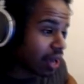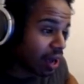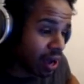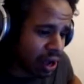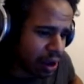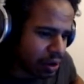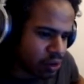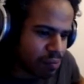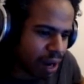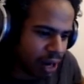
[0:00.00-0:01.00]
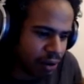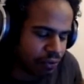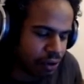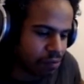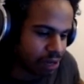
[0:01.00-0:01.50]
uh, new
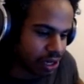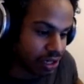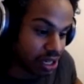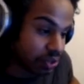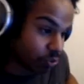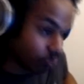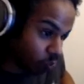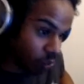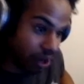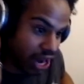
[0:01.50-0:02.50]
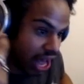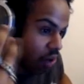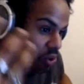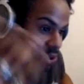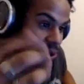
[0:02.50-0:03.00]
microphone, because his one
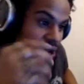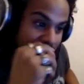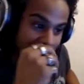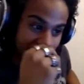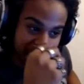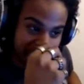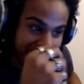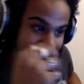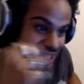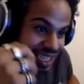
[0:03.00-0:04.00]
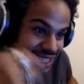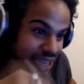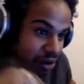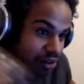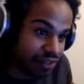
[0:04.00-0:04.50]
now takes in the
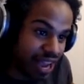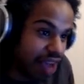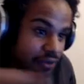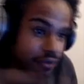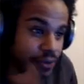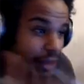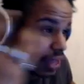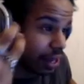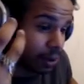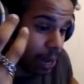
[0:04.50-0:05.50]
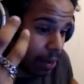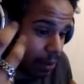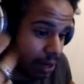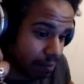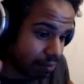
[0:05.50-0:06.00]
sound of everything around
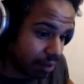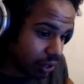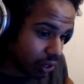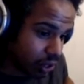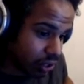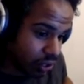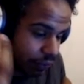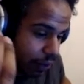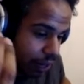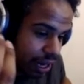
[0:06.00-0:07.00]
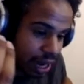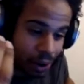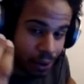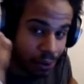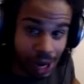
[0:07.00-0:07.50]
him. So for right
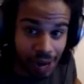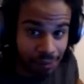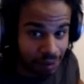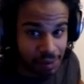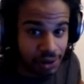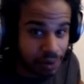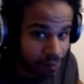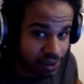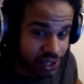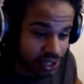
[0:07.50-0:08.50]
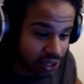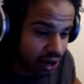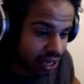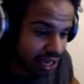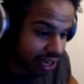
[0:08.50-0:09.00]
now, I'm going to be doing most of the
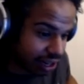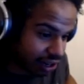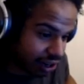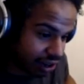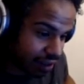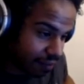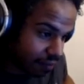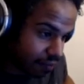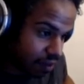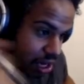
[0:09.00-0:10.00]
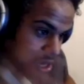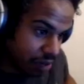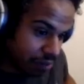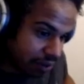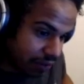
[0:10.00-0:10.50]
talking.
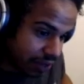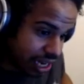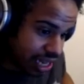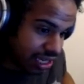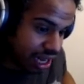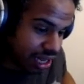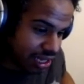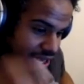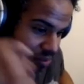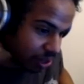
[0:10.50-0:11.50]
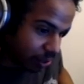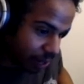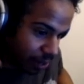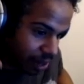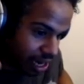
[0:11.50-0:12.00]
Um, if he needs to contact me through
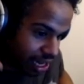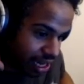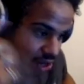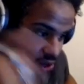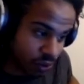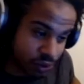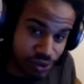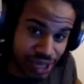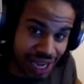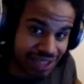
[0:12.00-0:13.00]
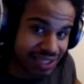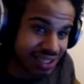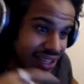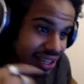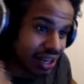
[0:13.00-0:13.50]
any way, he can do it through text
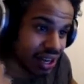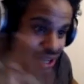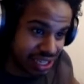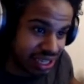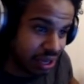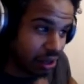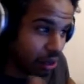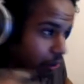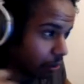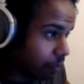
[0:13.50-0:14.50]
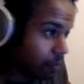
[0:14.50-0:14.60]
until...